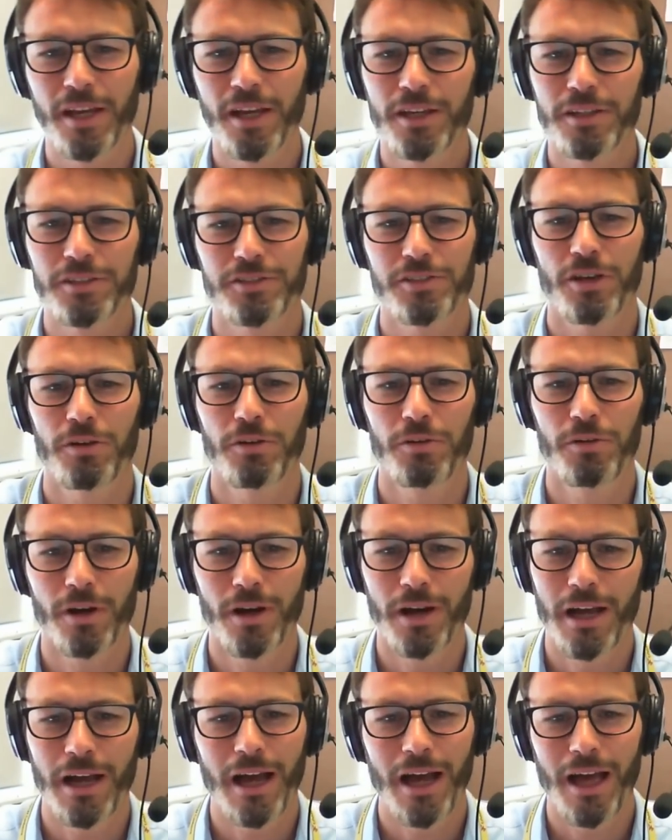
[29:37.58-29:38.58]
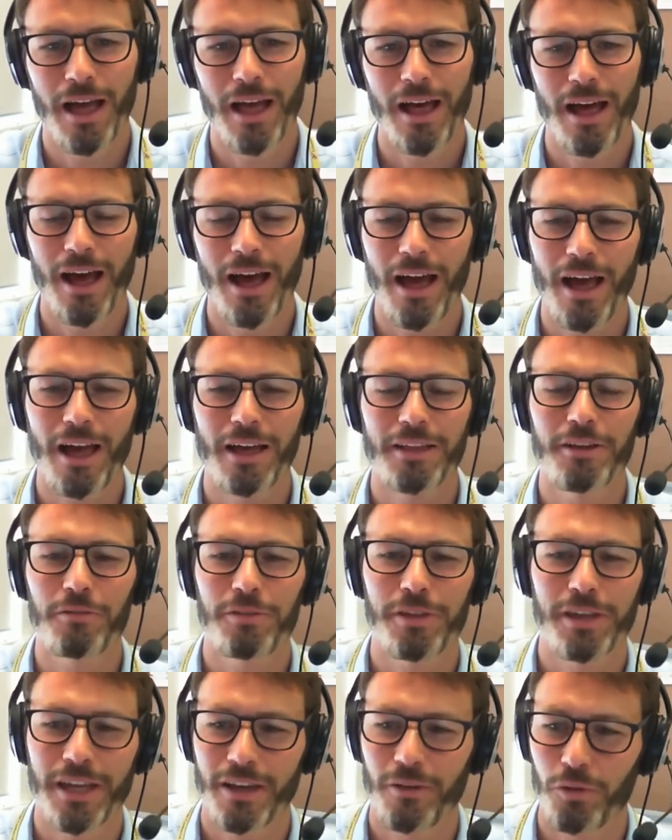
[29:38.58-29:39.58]
So I don't
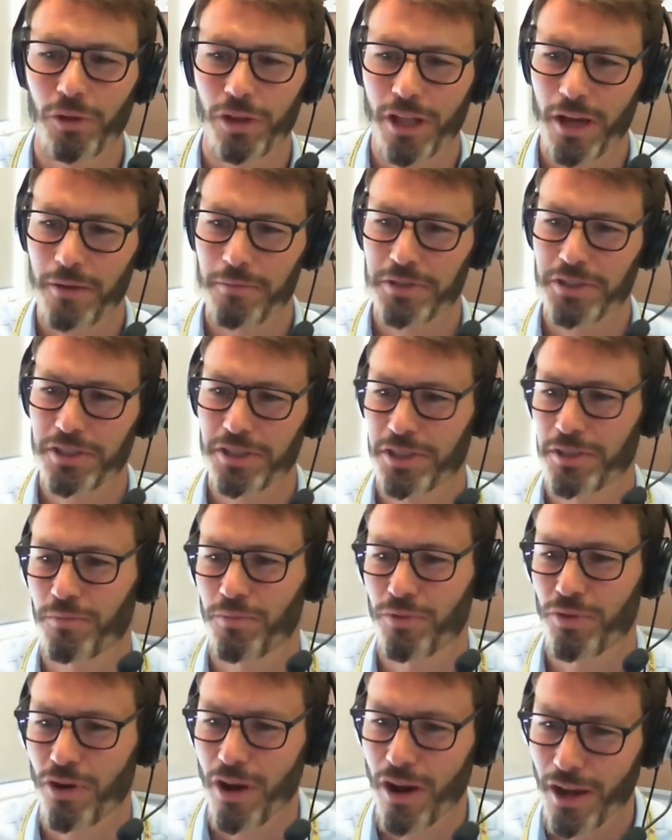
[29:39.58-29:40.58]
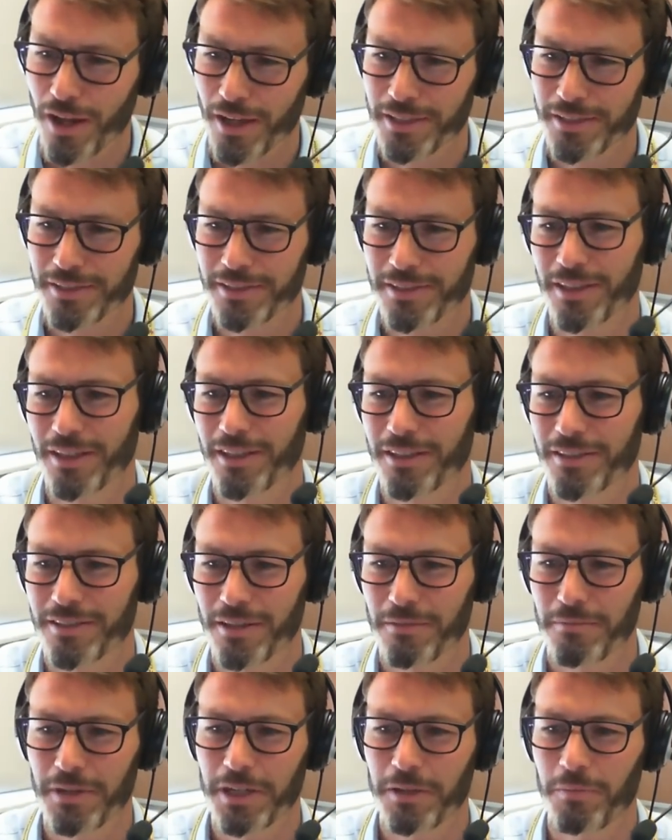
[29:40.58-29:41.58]
think it will come as a surprise
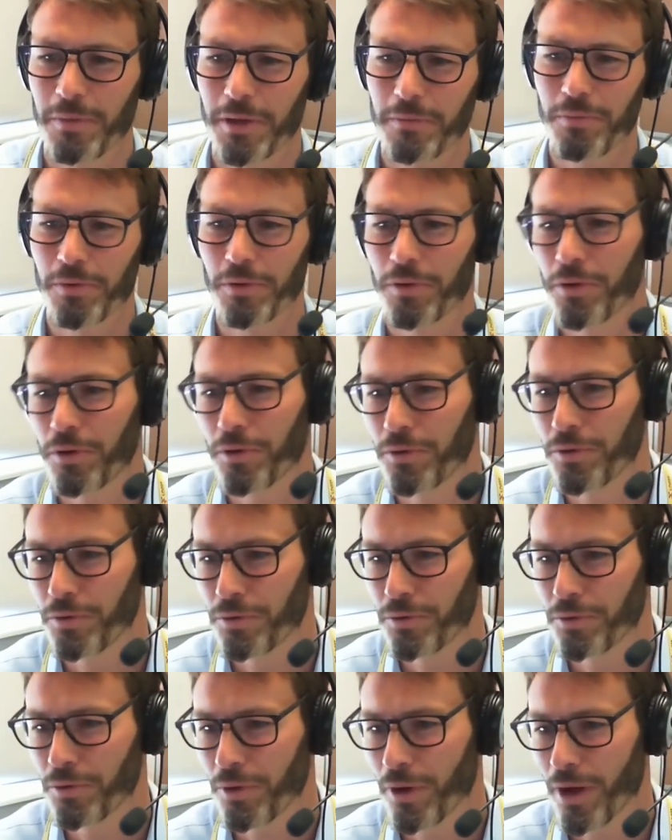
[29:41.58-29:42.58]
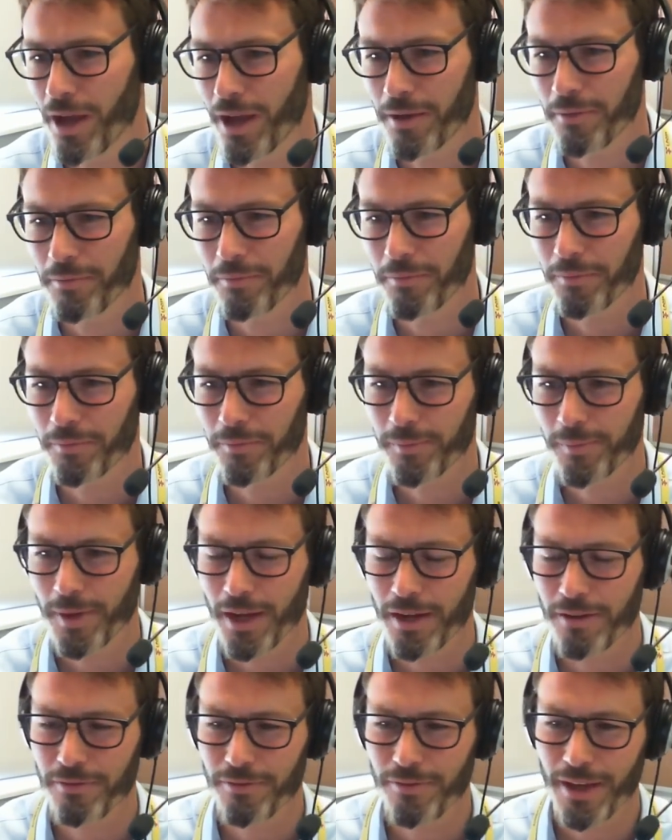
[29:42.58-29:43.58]
to many people who kind
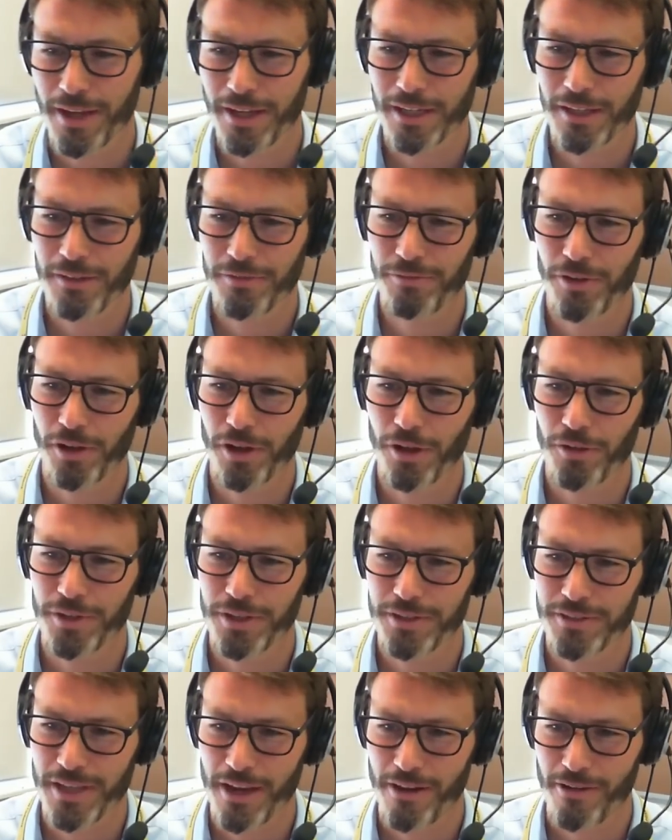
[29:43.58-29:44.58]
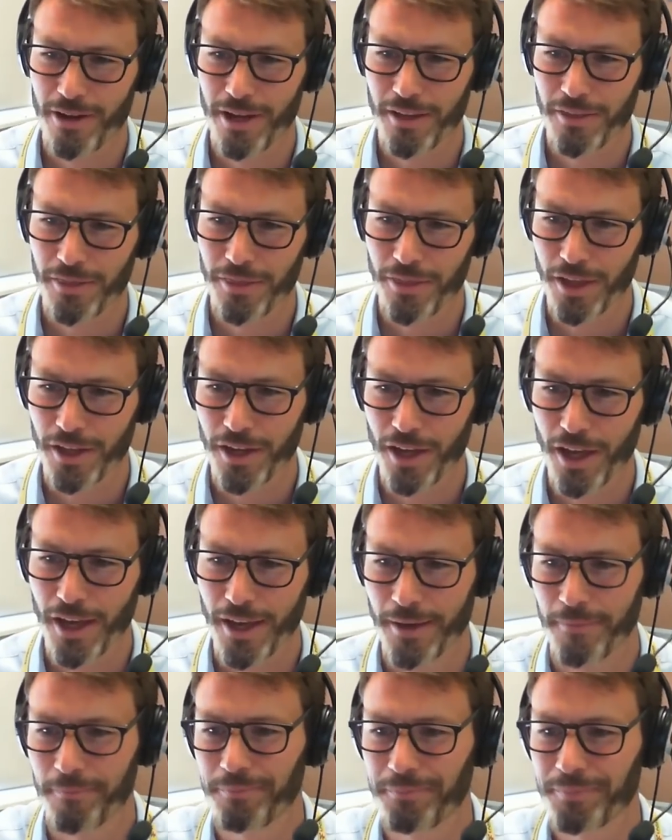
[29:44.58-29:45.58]
of vaguely follow this area that
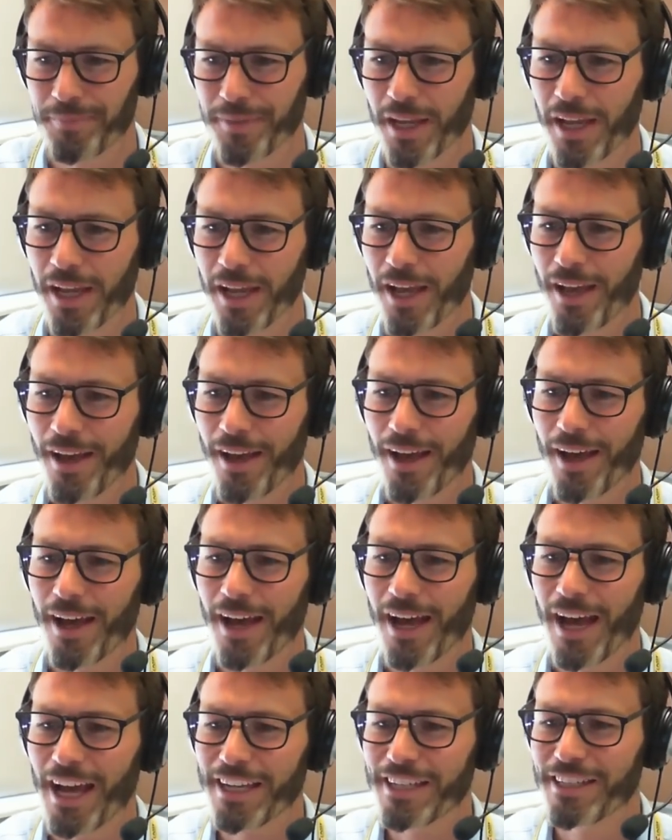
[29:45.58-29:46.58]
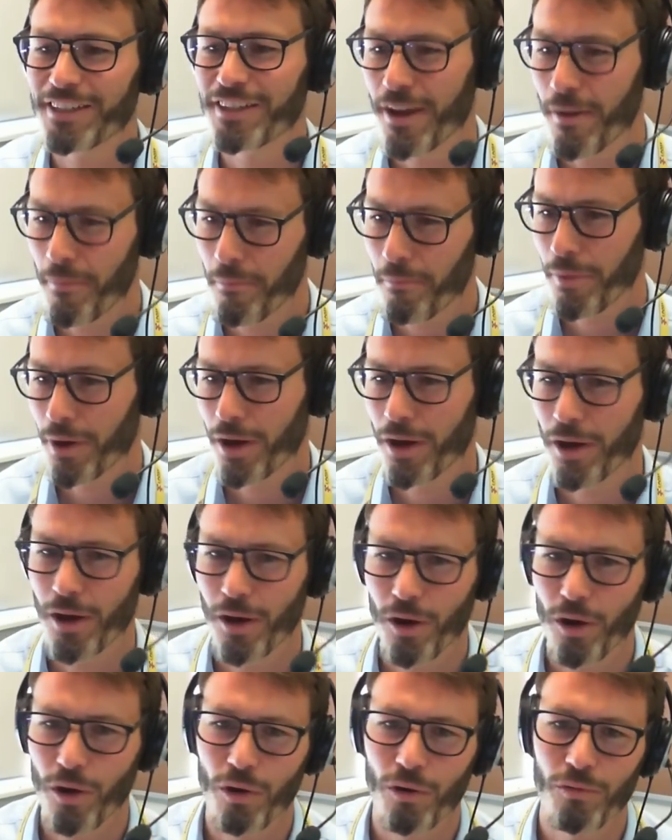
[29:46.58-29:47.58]
a number
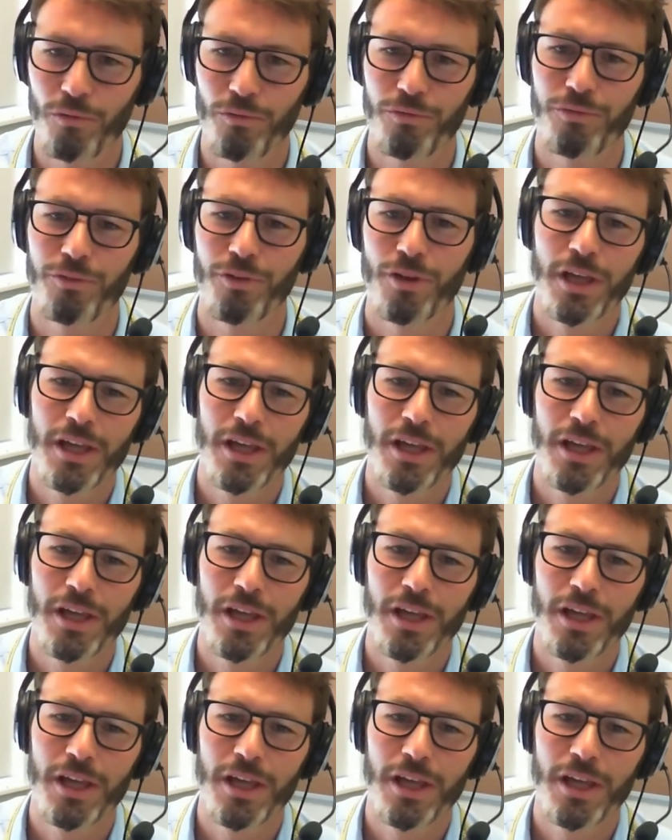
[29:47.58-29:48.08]
of